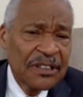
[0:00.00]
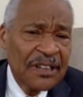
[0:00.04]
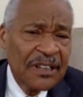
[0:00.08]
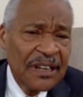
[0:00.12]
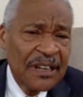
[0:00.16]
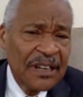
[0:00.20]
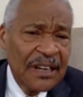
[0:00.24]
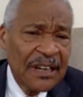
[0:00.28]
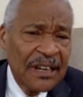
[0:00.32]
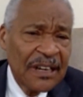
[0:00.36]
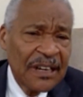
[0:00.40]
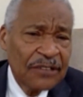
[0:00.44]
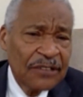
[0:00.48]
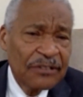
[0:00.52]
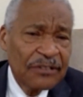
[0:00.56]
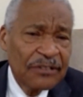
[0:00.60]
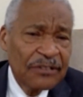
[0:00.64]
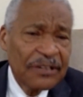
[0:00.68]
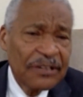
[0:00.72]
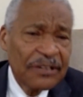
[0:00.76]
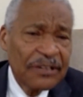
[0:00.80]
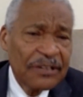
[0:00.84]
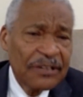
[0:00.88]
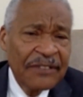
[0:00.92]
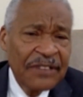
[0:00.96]
3.5
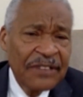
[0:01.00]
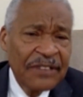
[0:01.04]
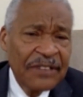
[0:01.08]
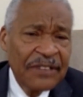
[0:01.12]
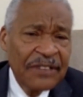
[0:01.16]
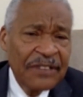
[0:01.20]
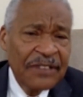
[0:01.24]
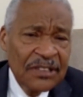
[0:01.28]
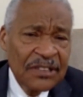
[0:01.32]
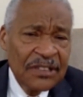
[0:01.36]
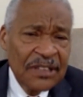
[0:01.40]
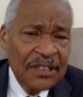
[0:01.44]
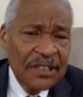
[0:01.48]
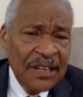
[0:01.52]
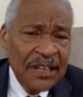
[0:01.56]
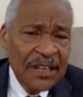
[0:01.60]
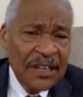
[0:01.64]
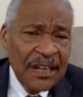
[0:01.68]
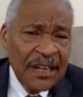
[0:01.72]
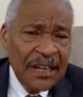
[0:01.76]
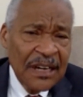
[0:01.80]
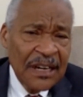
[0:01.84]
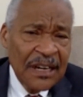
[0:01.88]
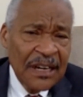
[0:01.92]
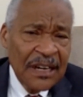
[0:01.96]
years?
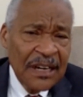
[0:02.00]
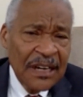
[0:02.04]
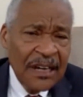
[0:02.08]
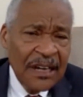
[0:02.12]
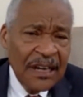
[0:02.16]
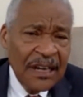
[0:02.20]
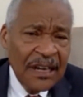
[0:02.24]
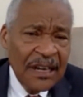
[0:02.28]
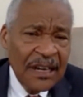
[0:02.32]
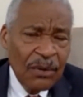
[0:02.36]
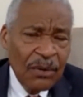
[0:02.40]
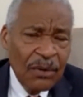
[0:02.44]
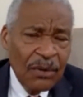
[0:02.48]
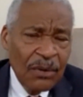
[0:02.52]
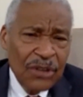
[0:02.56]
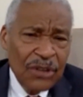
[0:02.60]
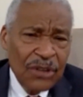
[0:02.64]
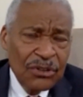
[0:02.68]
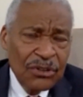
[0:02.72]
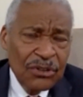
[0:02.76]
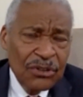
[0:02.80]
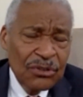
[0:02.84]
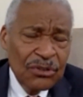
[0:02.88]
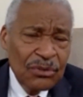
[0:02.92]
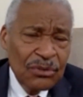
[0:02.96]
What caused you to do
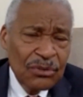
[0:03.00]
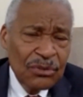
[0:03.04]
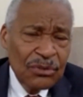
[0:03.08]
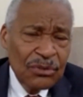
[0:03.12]
that?